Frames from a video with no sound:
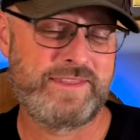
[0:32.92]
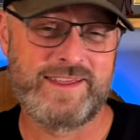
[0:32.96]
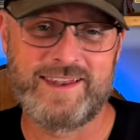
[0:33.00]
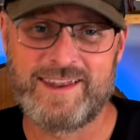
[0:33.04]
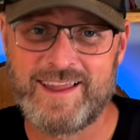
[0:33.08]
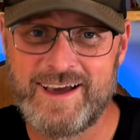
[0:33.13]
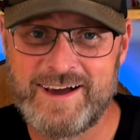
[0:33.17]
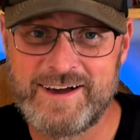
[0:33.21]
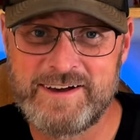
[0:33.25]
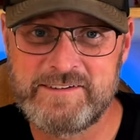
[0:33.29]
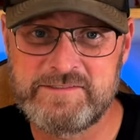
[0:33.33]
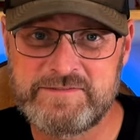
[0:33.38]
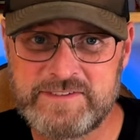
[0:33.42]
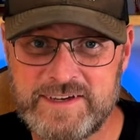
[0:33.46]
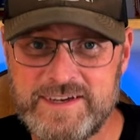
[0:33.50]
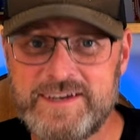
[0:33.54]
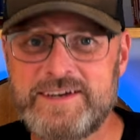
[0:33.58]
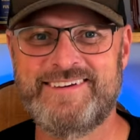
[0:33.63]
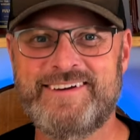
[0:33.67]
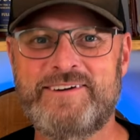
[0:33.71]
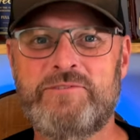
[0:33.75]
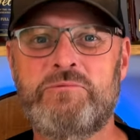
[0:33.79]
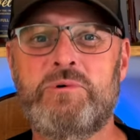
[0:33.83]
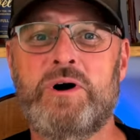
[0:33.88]
the love?
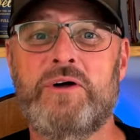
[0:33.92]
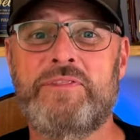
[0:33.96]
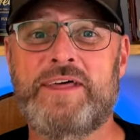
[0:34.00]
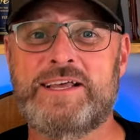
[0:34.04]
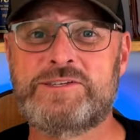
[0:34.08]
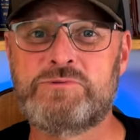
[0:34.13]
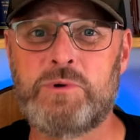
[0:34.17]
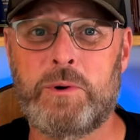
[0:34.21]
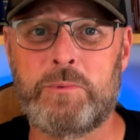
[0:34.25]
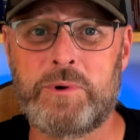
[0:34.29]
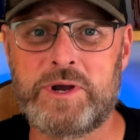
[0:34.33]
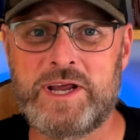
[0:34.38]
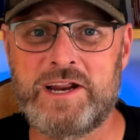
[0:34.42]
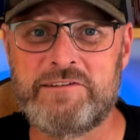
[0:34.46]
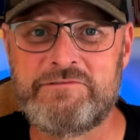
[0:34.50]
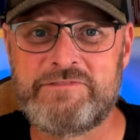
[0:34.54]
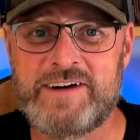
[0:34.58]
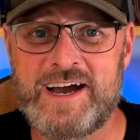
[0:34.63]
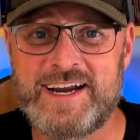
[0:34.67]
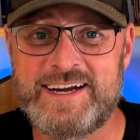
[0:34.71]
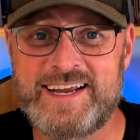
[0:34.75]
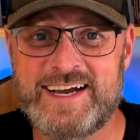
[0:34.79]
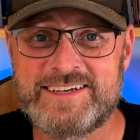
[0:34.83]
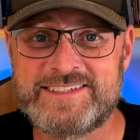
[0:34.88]
Well, that's what we're going to
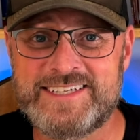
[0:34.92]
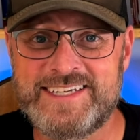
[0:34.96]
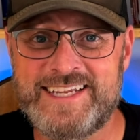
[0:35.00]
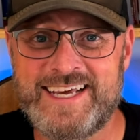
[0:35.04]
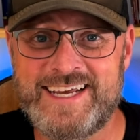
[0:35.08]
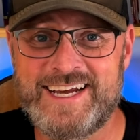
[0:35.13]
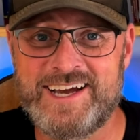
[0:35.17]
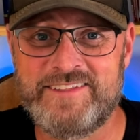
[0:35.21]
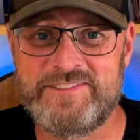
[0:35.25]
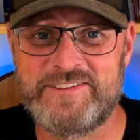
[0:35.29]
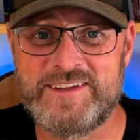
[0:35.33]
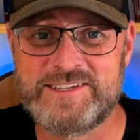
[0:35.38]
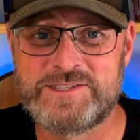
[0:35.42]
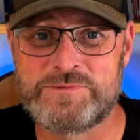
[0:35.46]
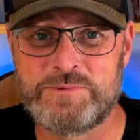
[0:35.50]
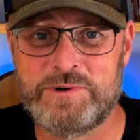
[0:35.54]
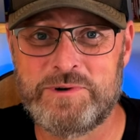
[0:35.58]
find out today on this